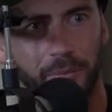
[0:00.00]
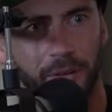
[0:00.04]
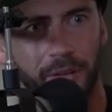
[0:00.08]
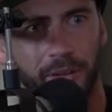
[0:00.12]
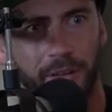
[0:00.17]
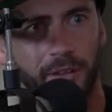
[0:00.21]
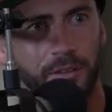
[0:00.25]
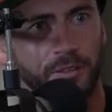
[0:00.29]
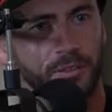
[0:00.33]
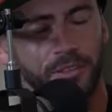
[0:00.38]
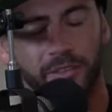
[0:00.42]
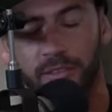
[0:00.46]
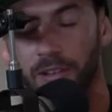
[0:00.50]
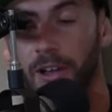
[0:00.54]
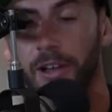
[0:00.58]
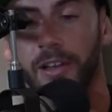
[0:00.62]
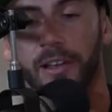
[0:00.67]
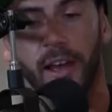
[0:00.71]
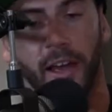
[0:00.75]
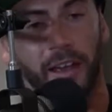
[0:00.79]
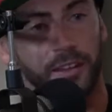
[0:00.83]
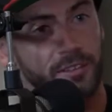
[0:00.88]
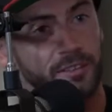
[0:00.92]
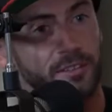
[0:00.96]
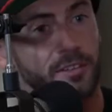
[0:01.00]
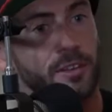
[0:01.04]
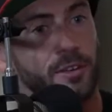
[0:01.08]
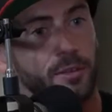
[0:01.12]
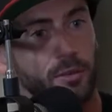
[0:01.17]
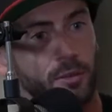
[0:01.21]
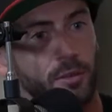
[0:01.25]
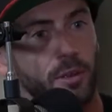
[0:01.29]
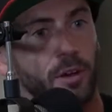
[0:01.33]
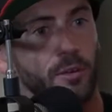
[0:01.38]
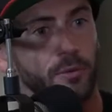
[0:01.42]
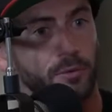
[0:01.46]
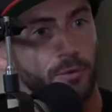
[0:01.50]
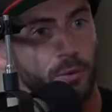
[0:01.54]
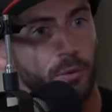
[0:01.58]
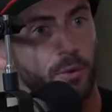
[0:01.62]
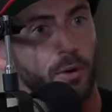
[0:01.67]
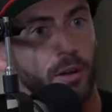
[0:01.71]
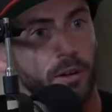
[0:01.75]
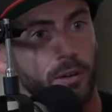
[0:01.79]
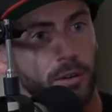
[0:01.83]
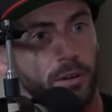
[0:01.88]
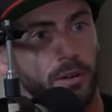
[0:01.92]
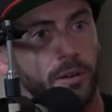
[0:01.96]
But she's like, I see you though, for
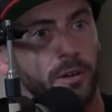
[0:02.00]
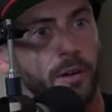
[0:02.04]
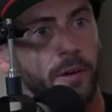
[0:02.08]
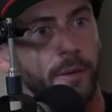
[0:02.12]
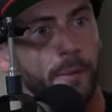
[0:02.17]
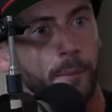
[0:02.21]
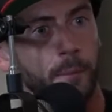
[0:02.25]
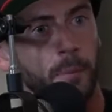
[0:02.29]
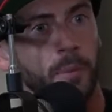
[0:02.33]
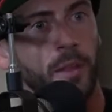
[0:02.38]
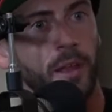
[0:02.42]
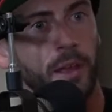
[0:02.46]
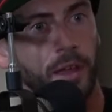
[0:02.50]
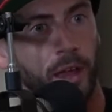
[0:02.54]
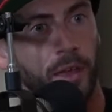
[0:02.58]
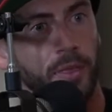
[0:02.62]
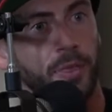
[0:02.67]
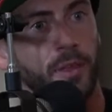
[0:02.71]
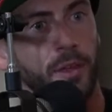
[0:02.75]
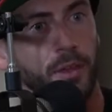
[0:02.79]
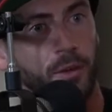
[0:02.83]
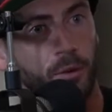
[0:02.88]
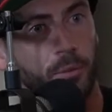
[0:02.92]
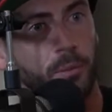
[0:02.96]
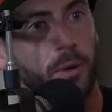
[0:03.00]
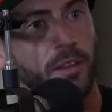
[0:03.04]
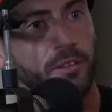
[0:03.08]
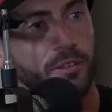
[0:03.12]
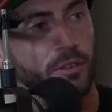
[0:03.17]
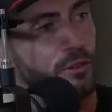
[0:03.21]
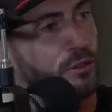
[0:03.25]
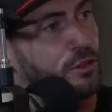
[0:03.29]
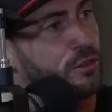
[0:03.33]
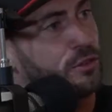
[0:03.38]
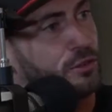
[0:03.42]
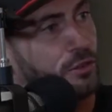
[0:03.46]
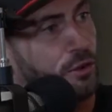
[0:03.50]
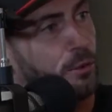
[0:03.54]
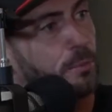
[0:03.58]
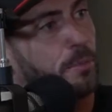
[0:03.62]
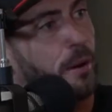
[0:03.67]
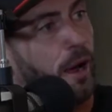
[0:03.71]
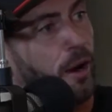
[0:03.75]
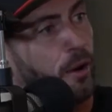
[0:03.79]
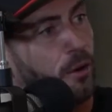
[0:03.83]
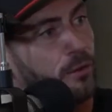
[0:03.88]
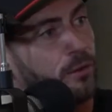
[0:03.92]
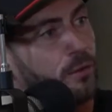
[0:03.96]
real. Like, I think your message is so
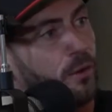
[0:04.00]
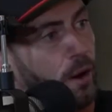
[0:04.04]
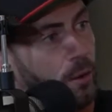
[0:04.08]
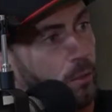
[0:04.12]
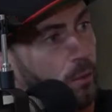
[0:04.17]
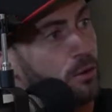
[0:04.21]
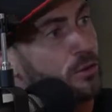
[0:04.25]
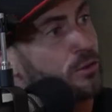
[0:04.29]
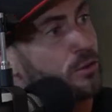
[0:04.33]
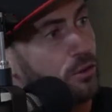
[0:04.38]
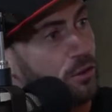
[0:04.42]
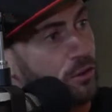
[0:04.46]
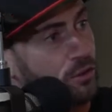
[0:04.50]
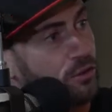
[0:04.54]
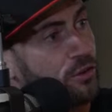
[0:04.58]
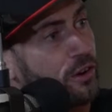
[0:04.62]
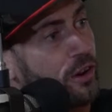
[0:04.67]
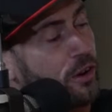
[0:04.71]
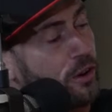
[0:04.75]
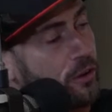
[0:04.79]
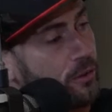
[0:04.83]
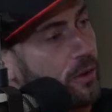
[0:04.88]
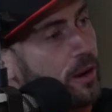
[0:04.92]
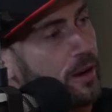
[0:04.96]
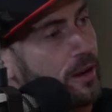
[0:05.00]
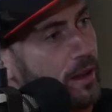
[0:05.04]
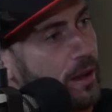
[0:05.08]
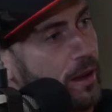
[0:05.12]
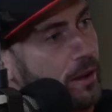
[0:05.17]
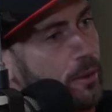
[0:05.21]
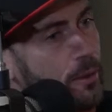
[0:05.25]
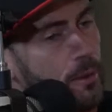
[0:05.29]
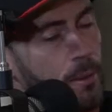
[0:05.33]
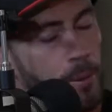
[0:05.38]
powerful. I want you to share it right now.